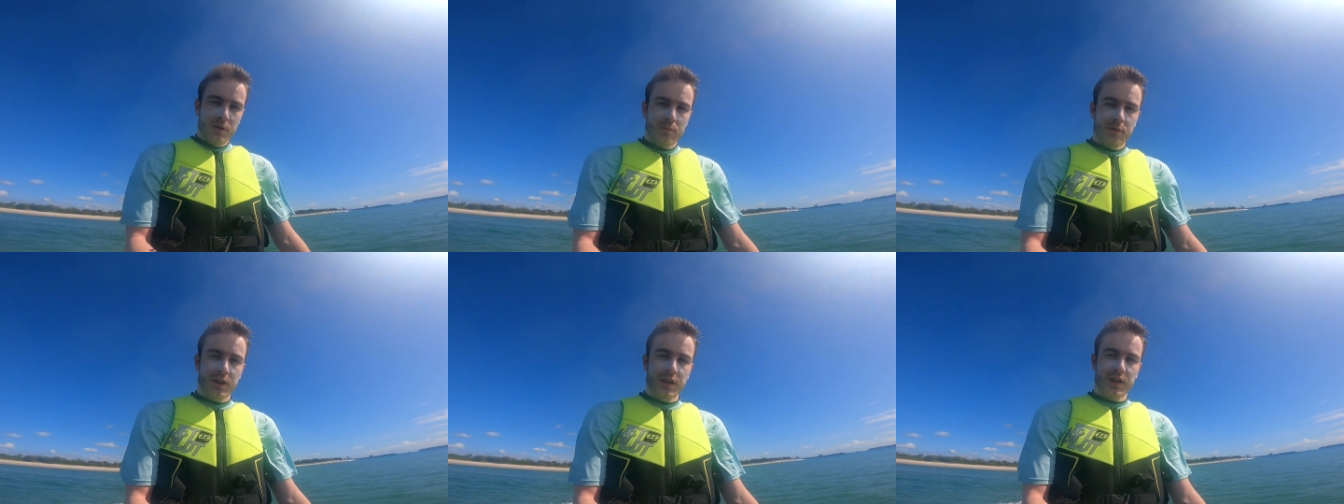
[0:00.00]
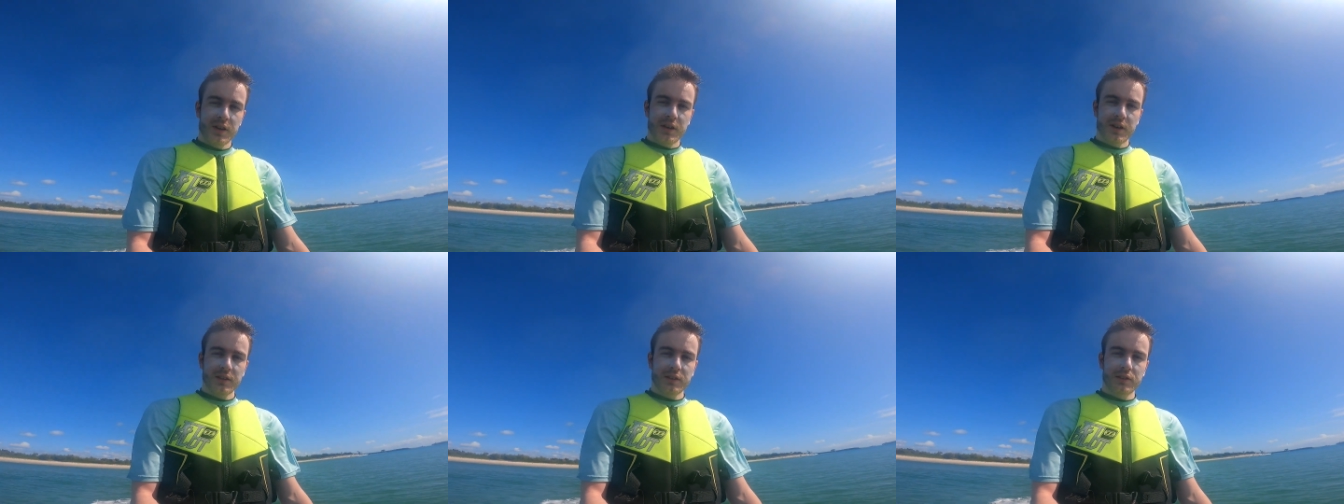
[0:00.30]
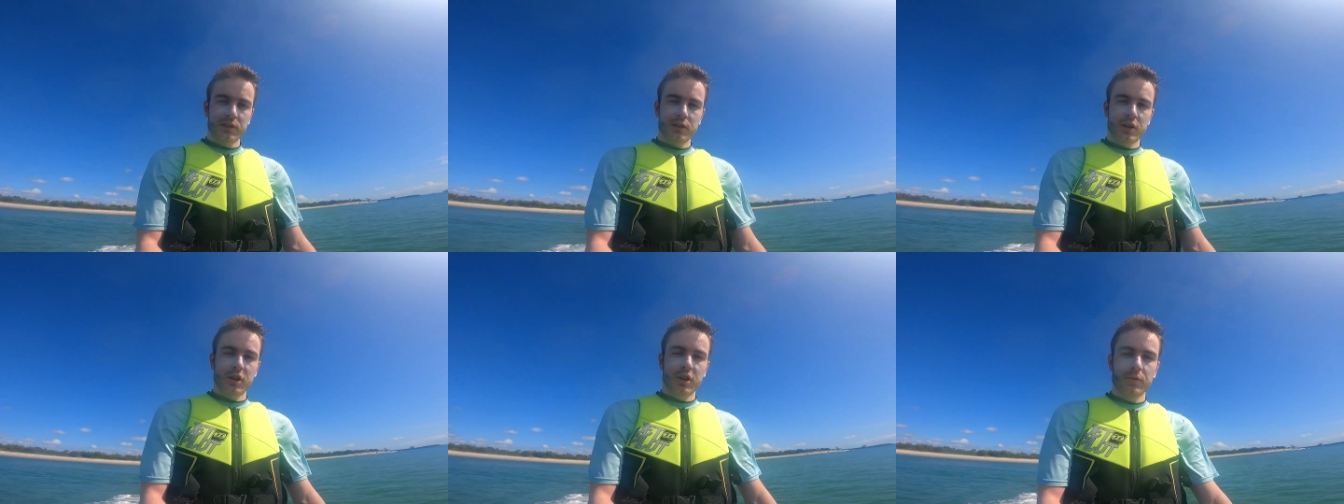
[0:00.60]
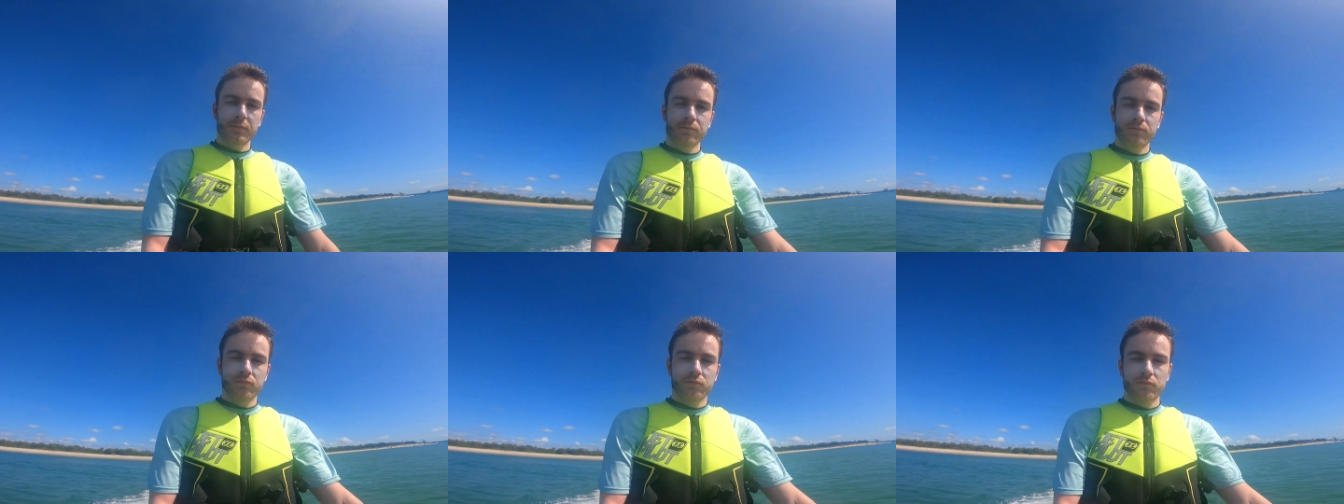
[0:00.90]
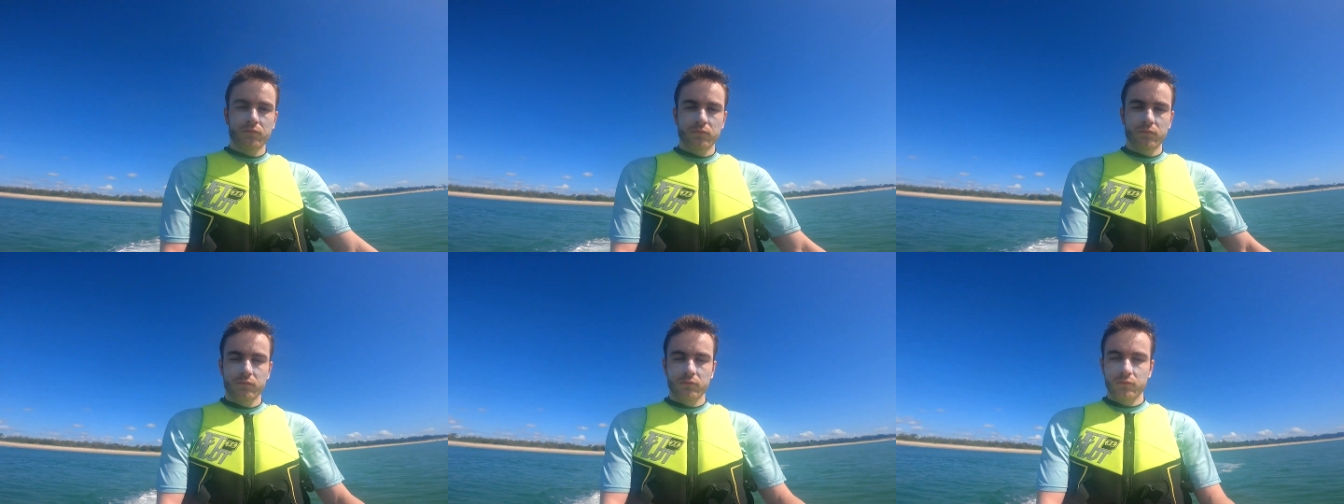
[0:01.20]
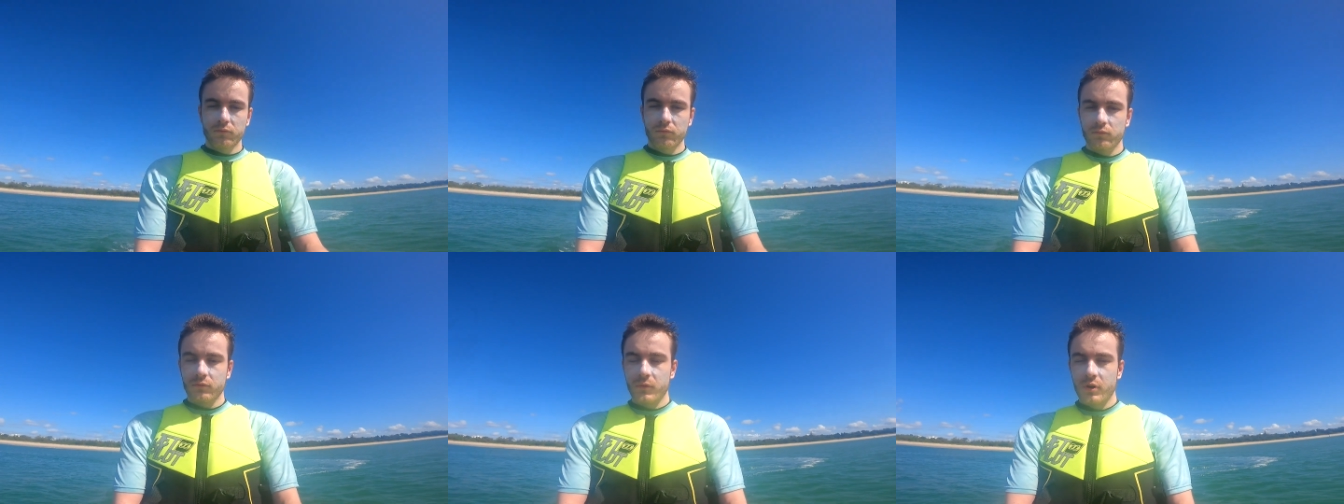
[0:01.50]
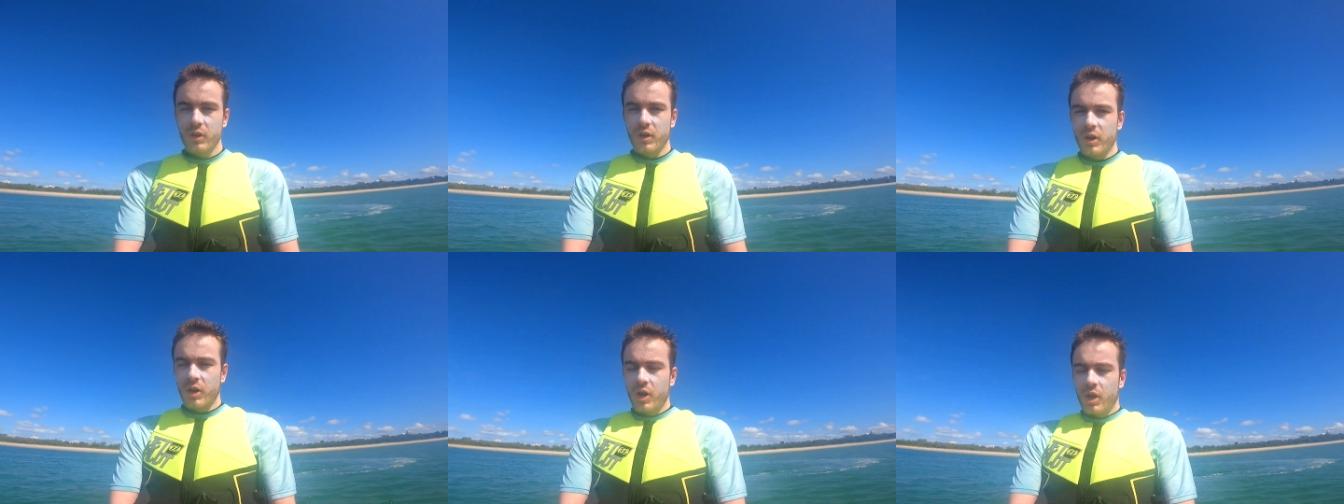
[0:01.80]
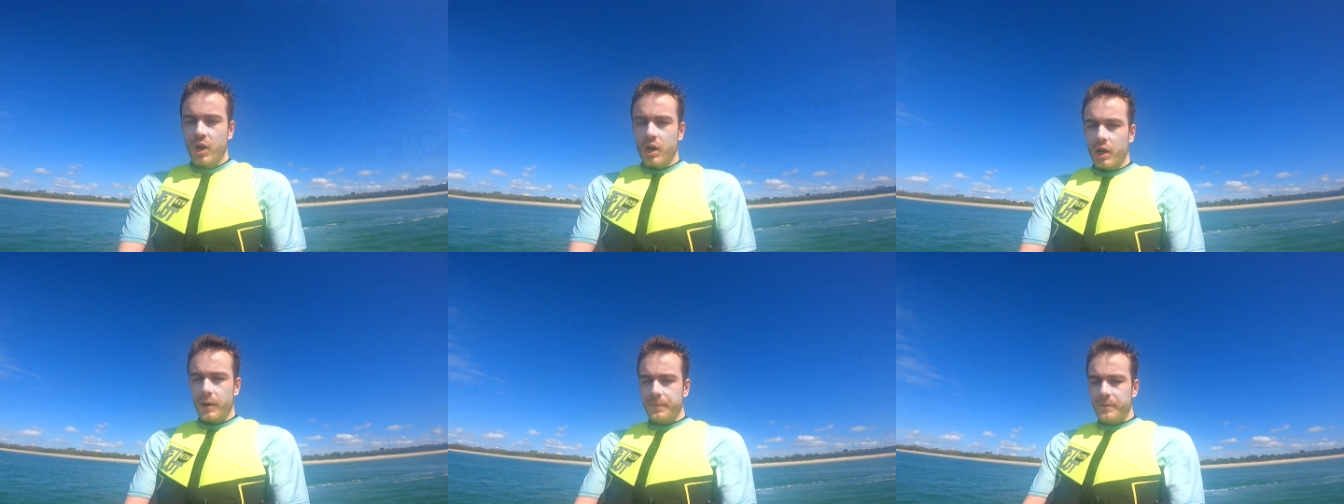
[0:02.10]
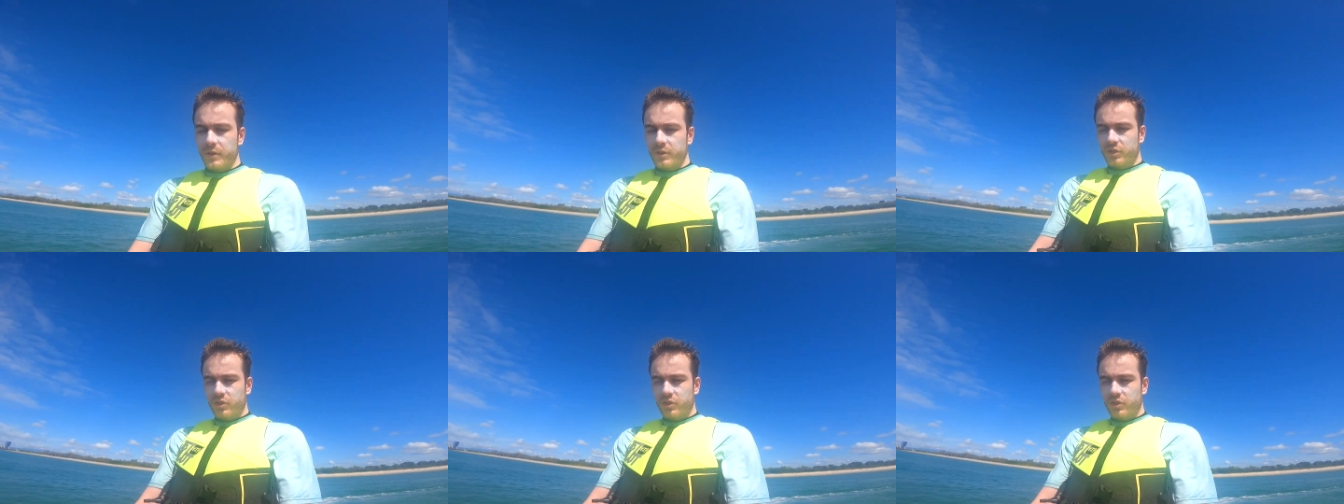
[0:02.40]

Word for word: But yeah, guys, so hope you